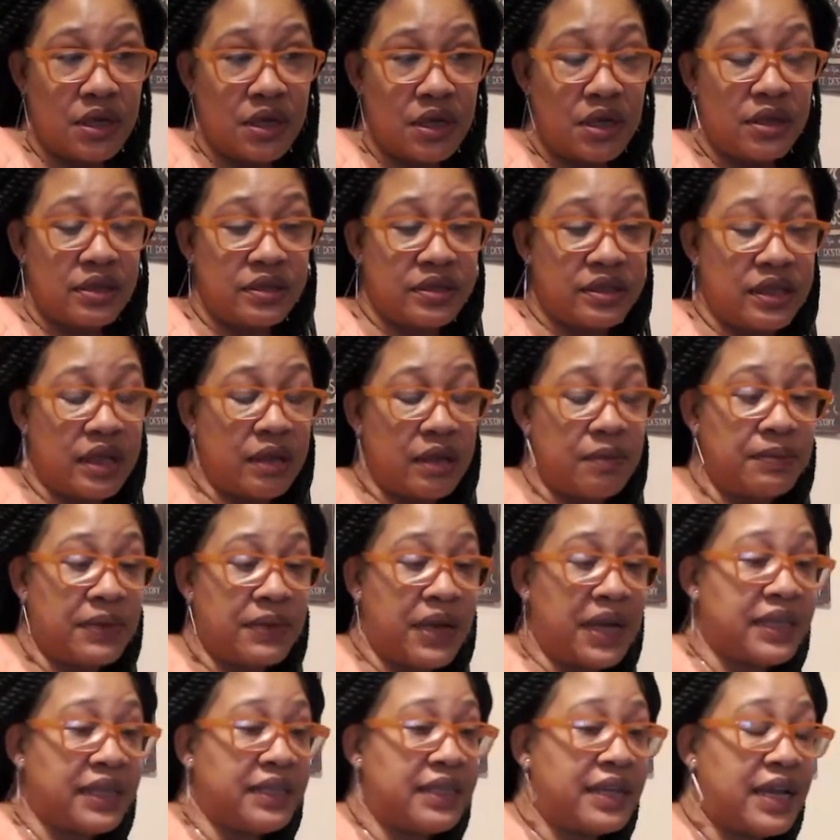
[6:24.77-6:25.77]
Something
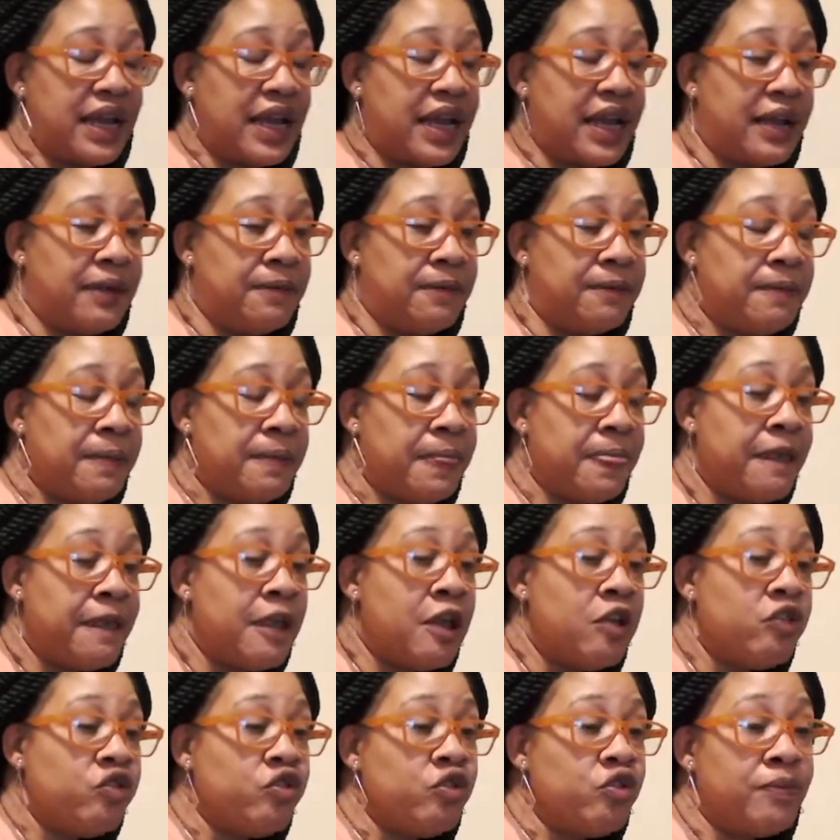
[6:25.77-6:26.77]
like that.
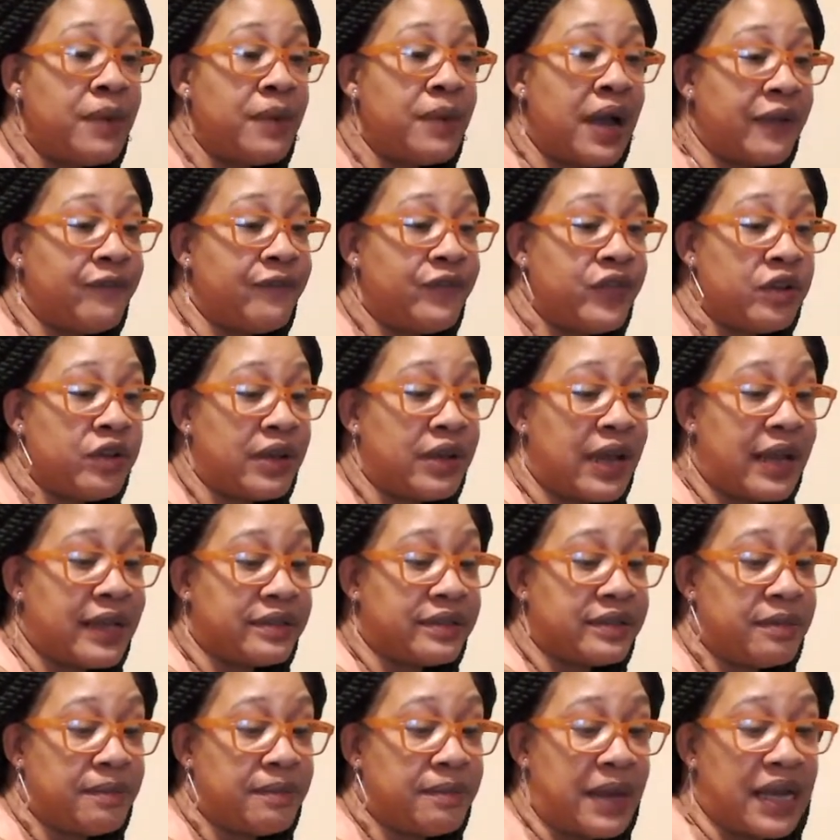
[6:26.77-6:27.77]
You might feel like
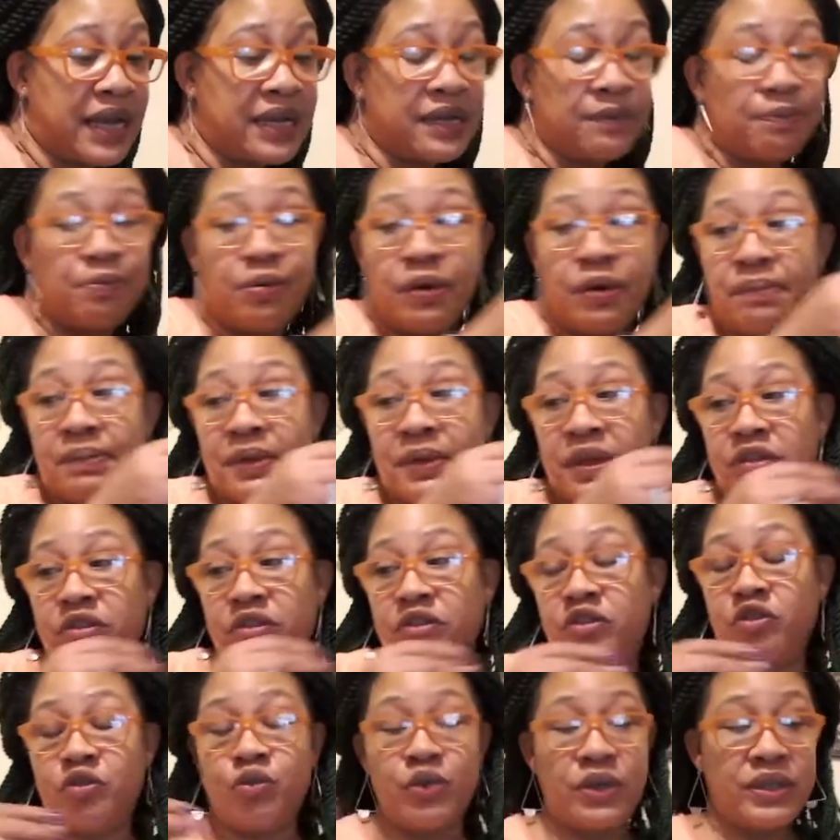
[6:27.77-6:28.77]
somebody
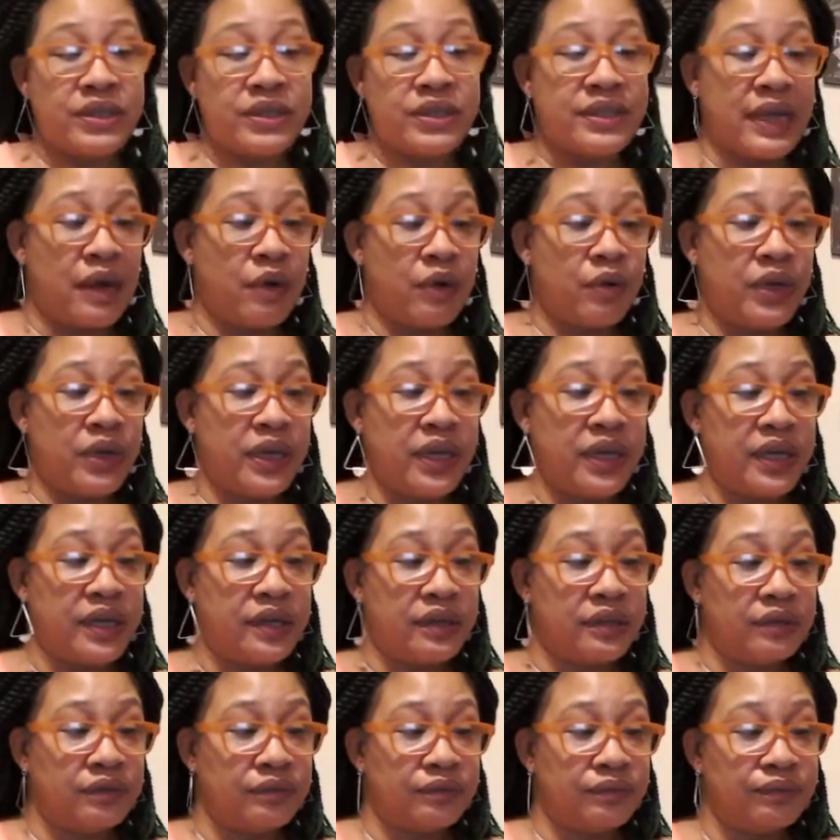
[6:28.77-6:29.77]
promiscuous out
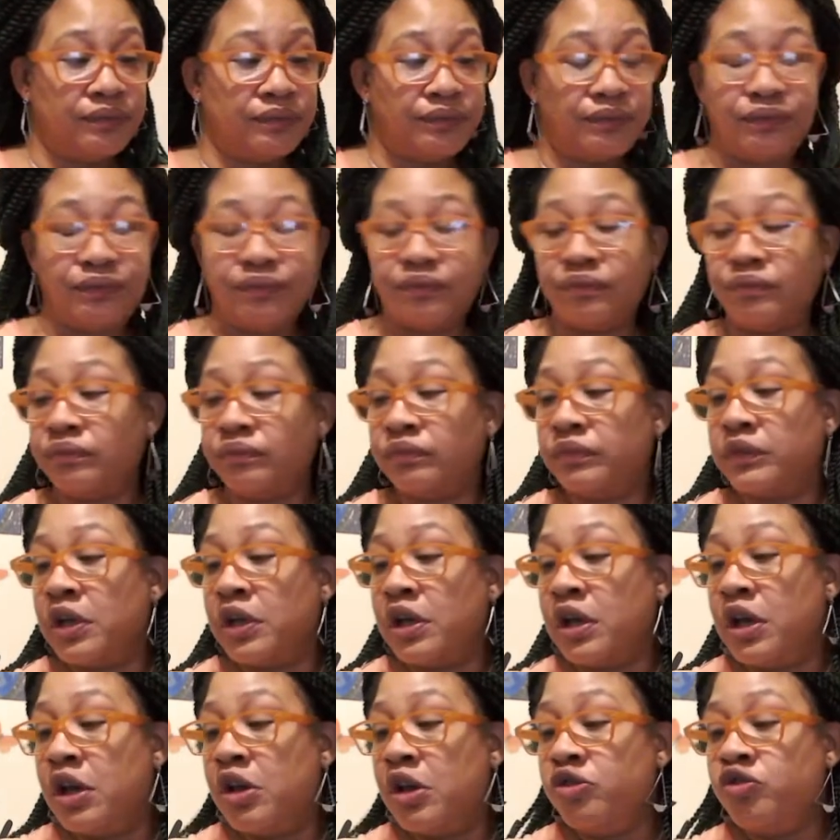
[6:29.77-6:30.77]
here.
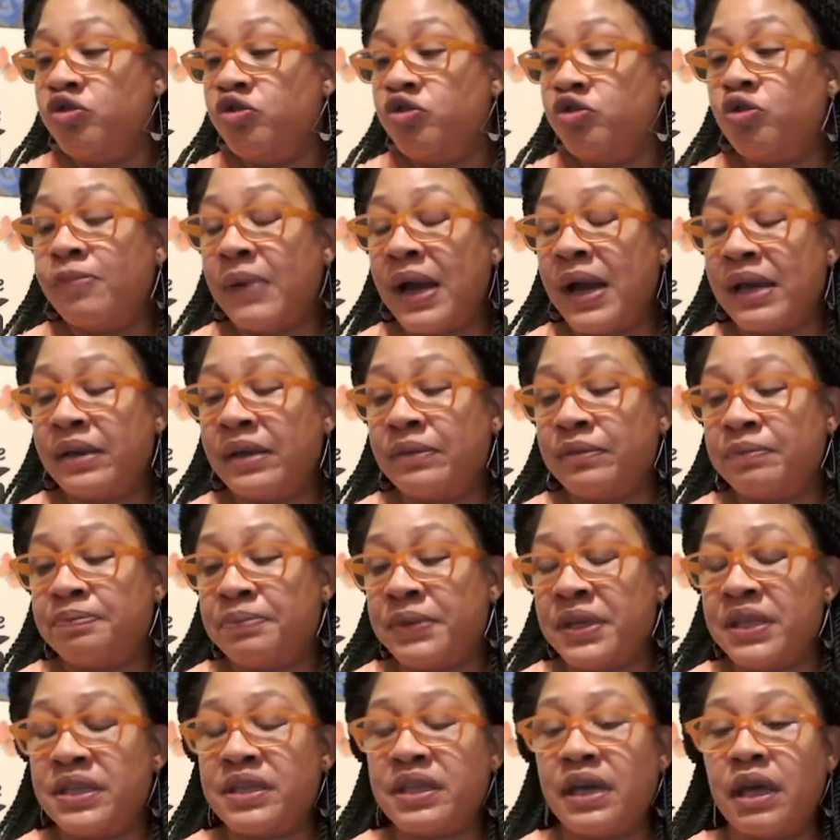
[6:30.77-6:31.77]
You might
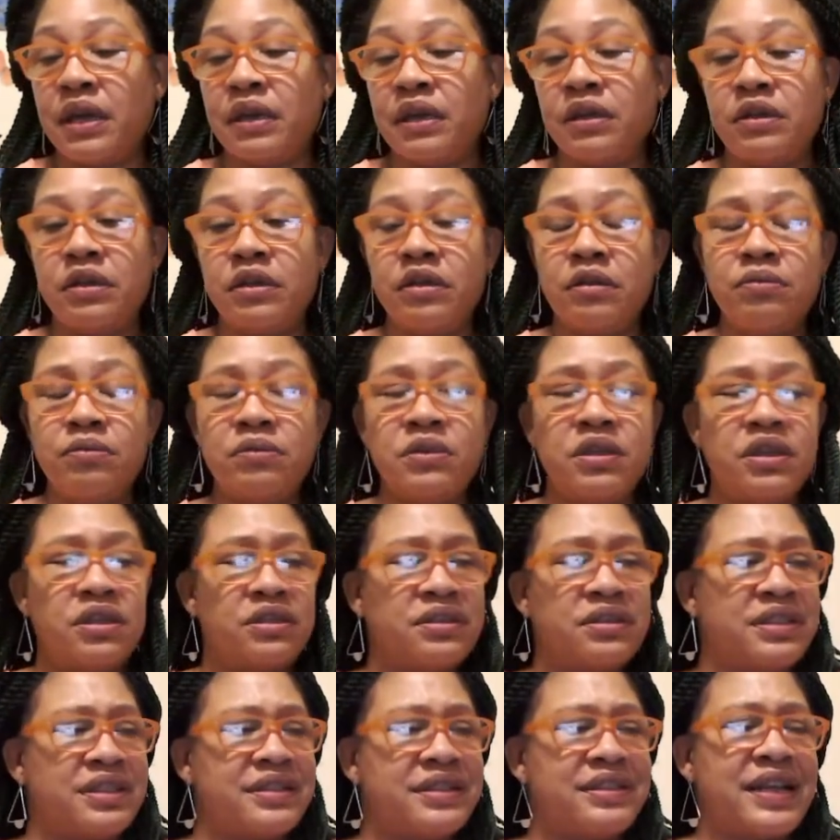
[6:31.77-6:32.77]
be telling them, look,
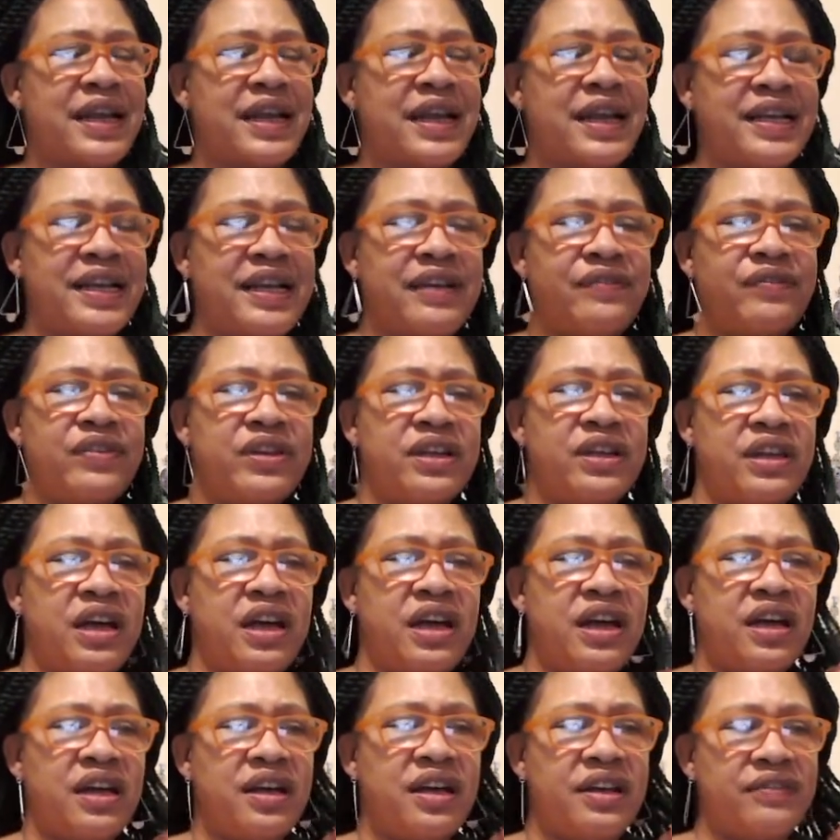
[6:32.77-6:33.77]
this ain't even
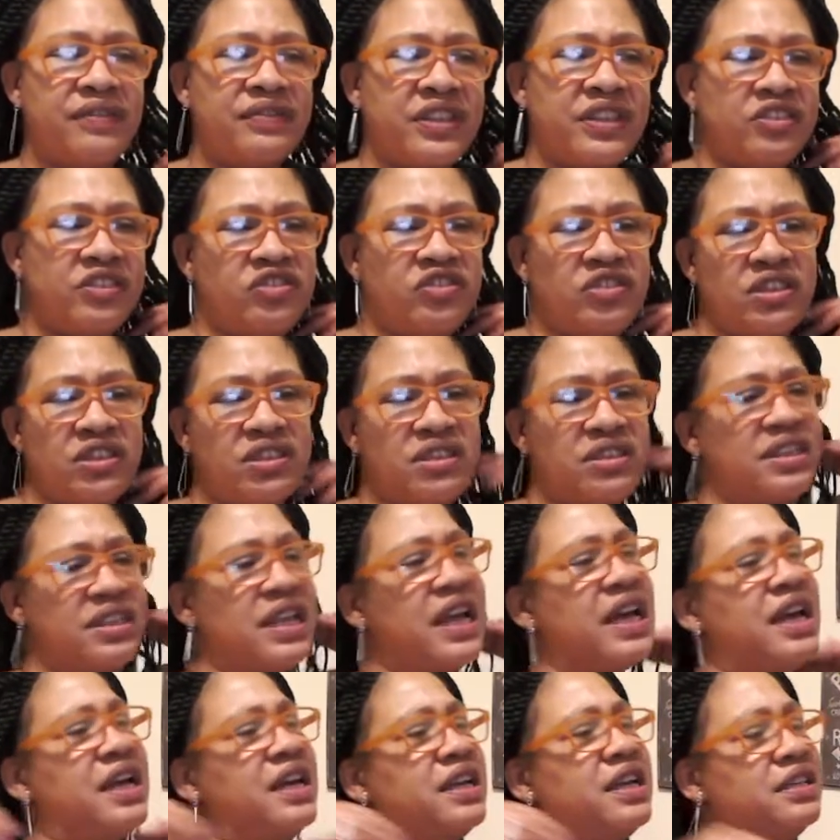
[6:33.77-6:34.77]
love. This just
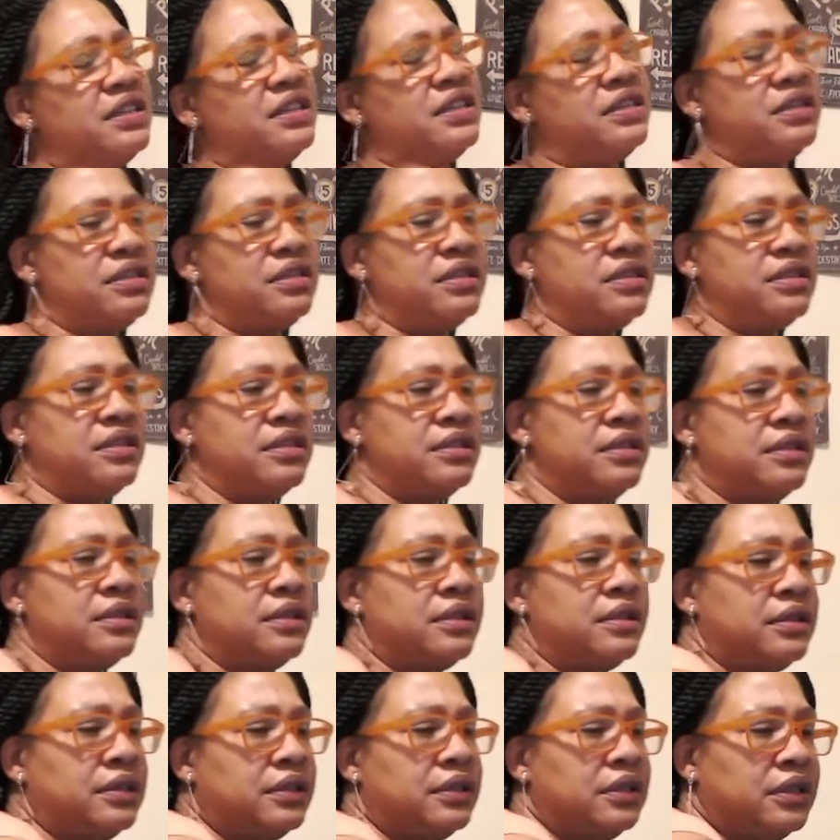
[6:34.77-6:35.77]
sex
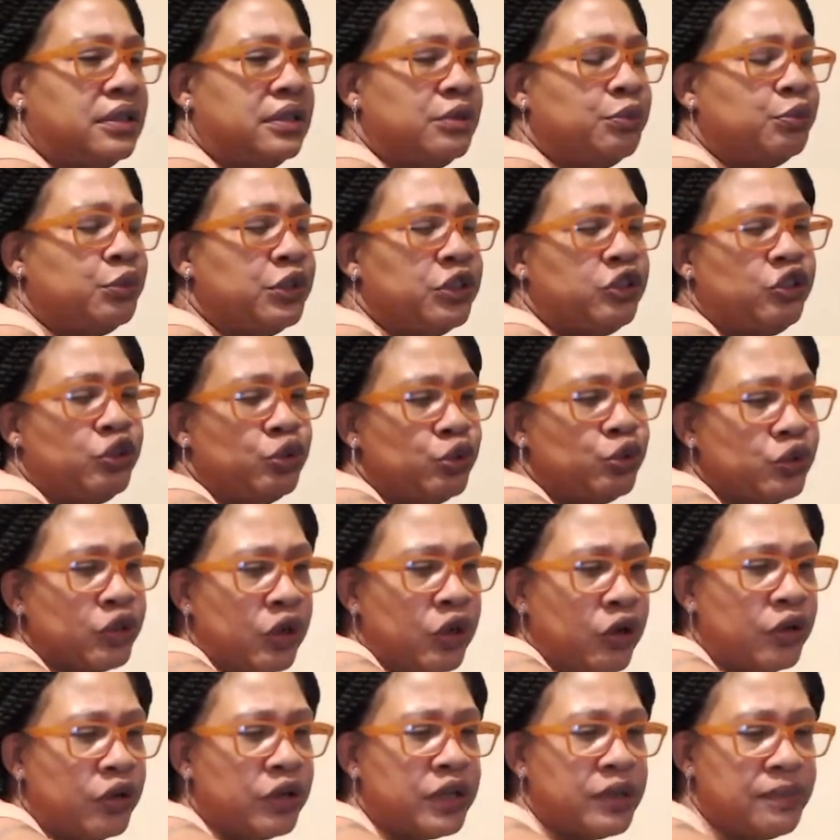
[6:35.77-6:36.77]
what you
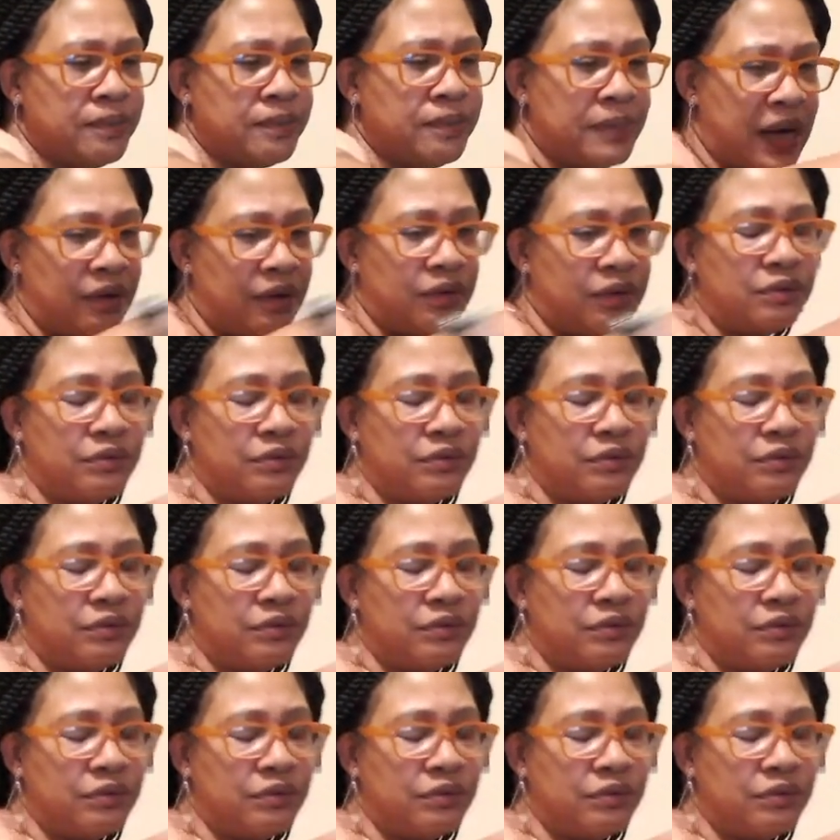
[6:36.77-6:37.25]
talking about?